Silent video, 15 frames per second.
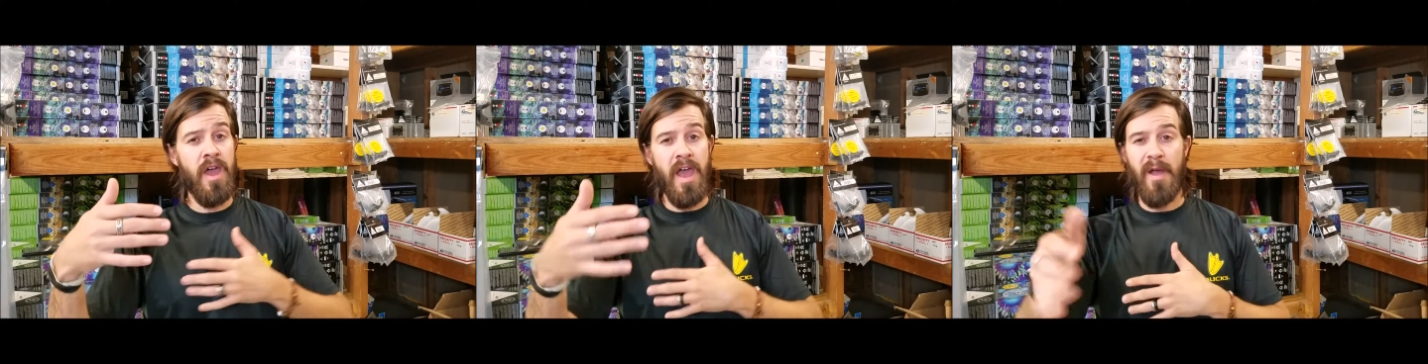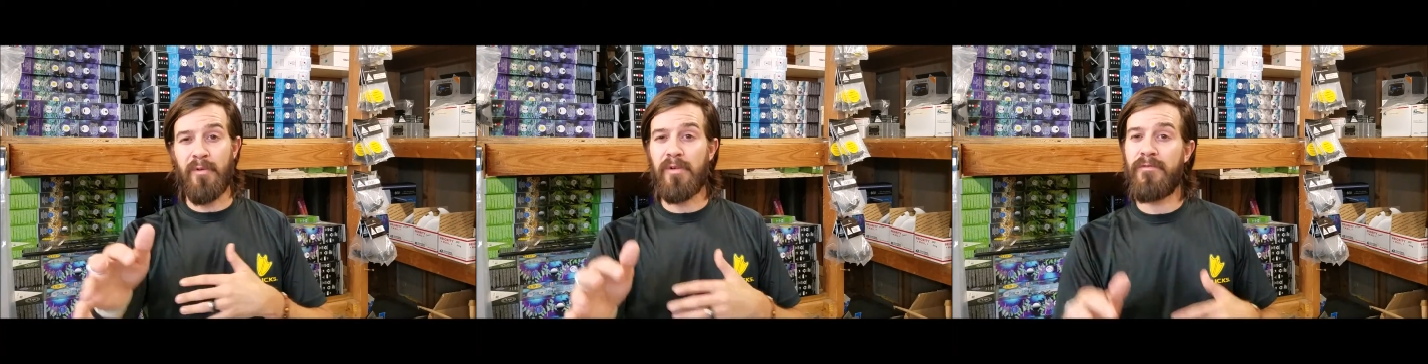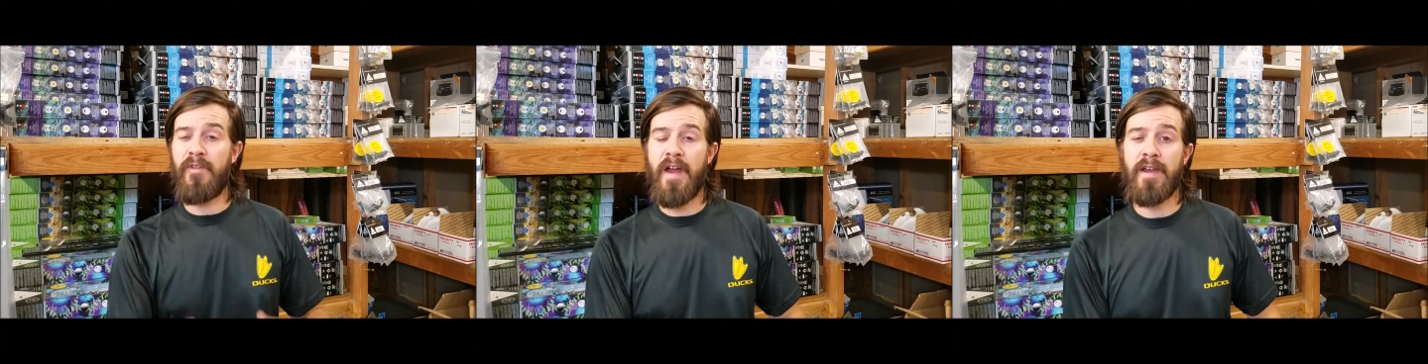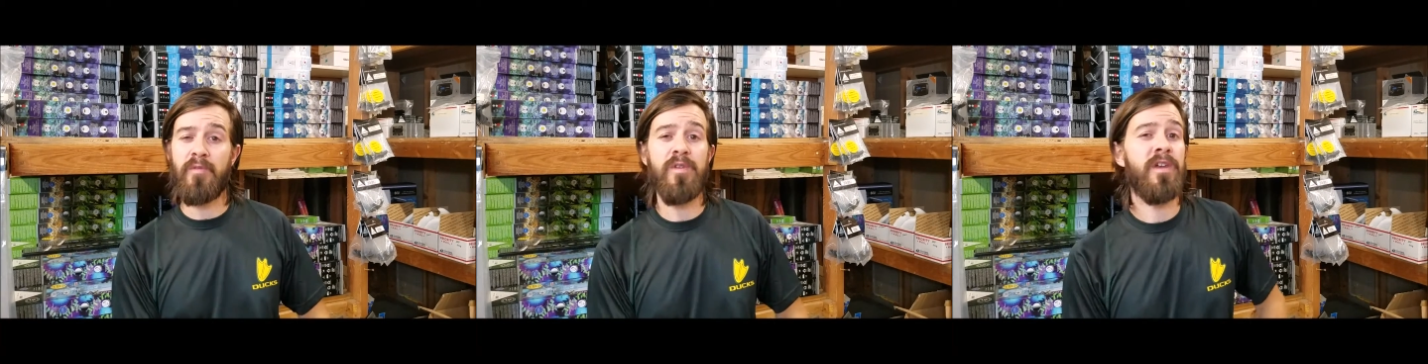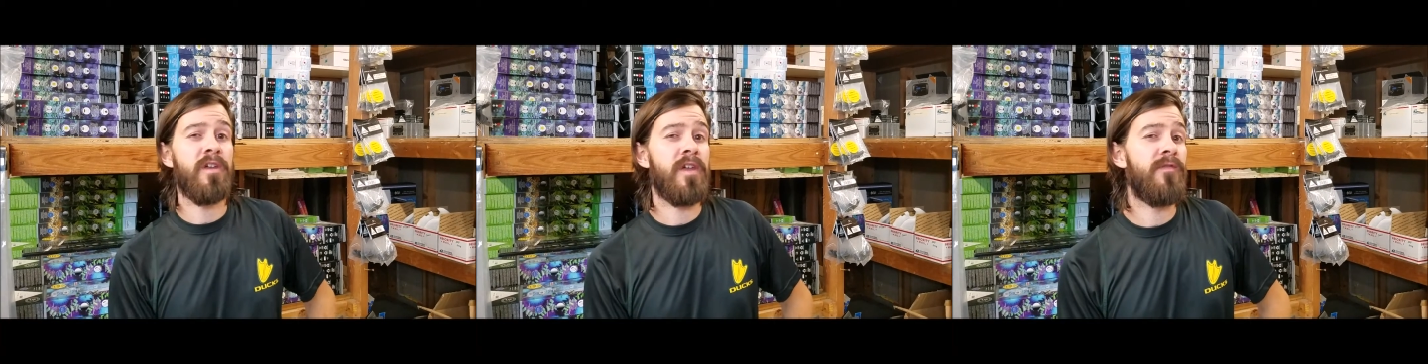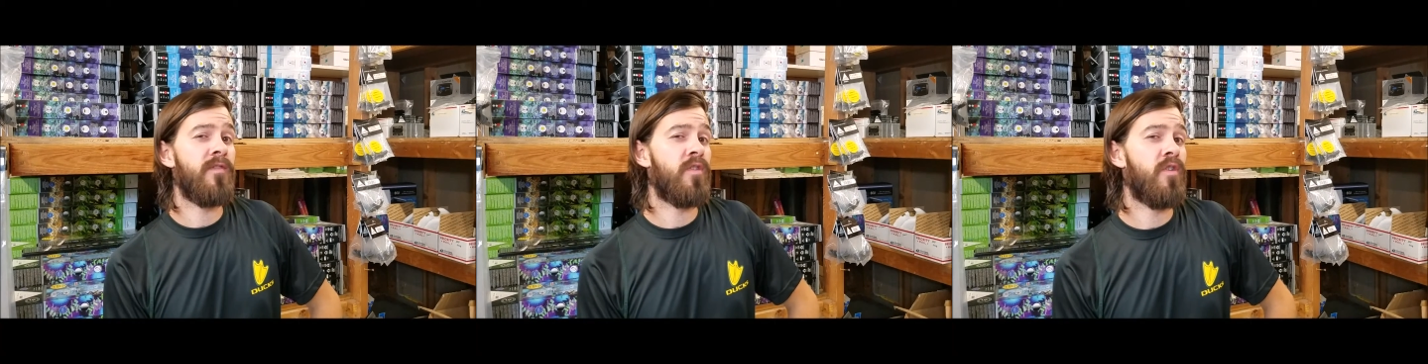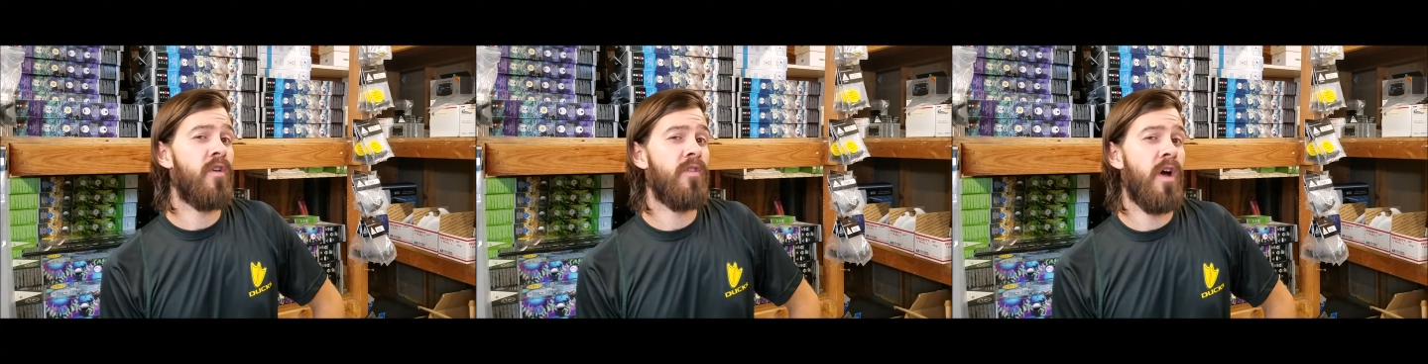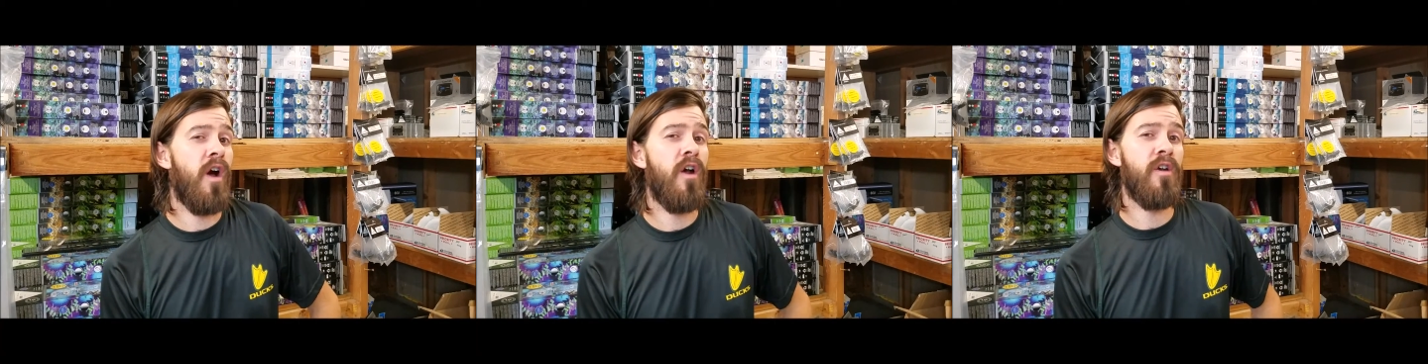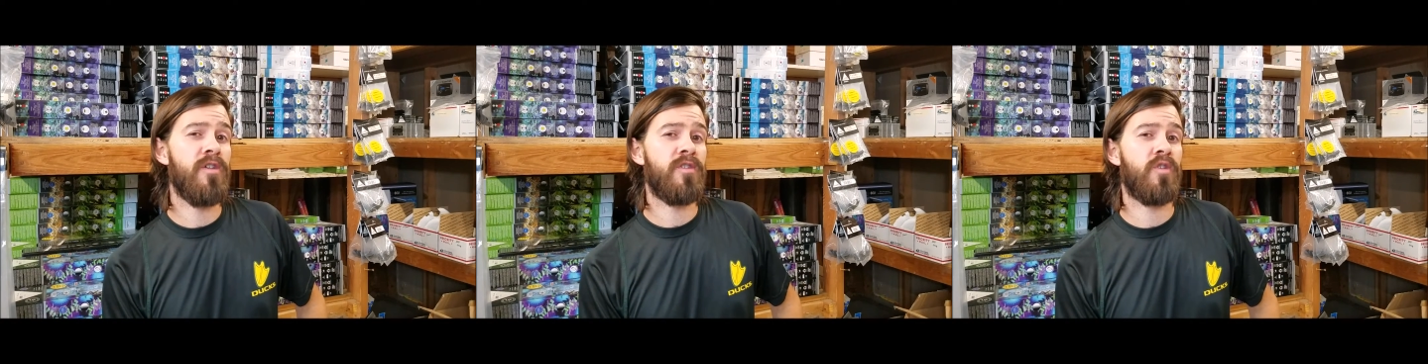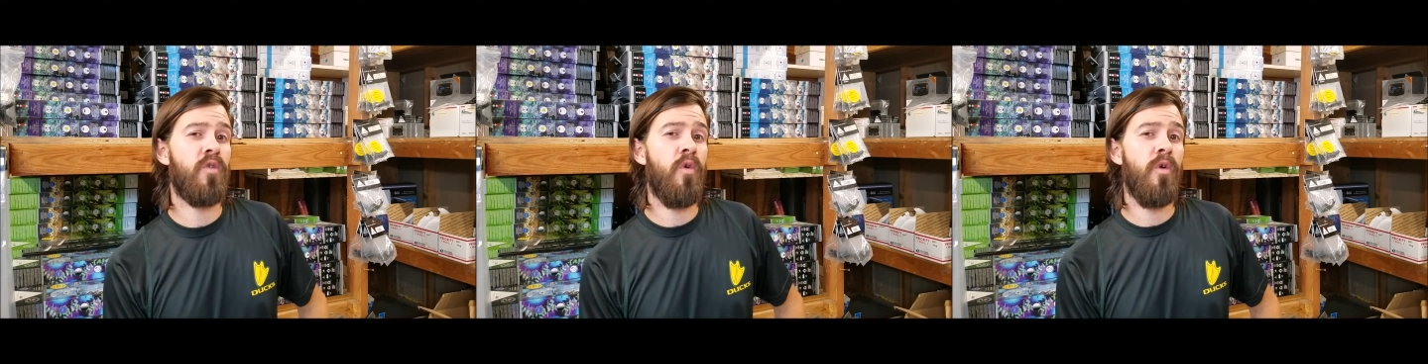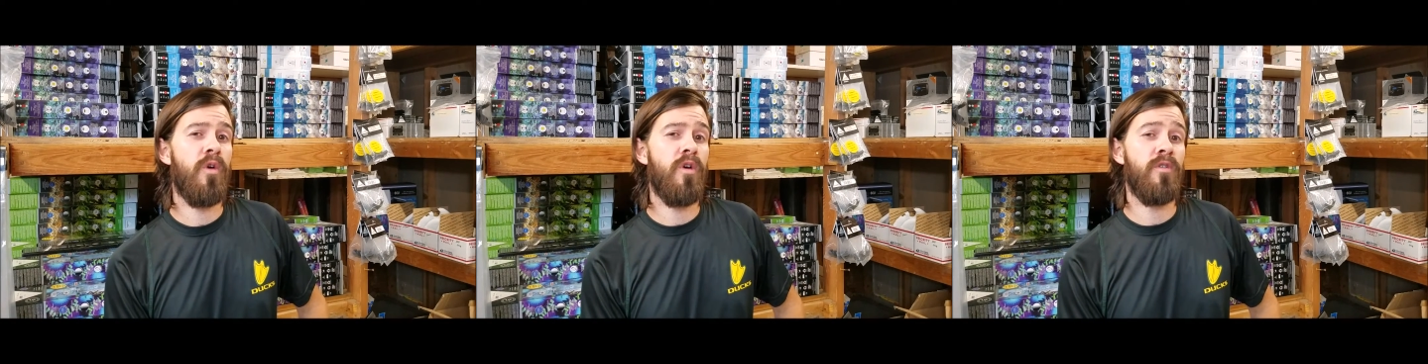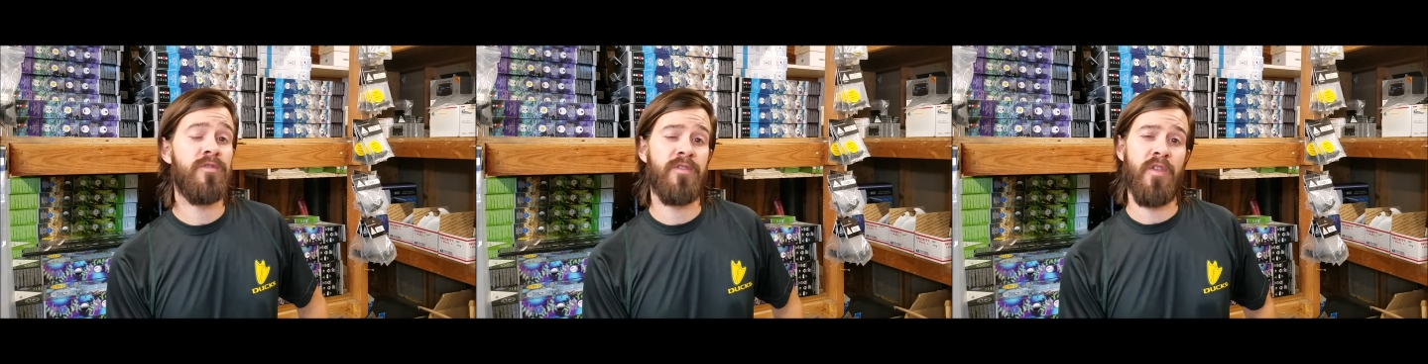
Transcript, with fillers: and we're finding we can even grow the hardest corals,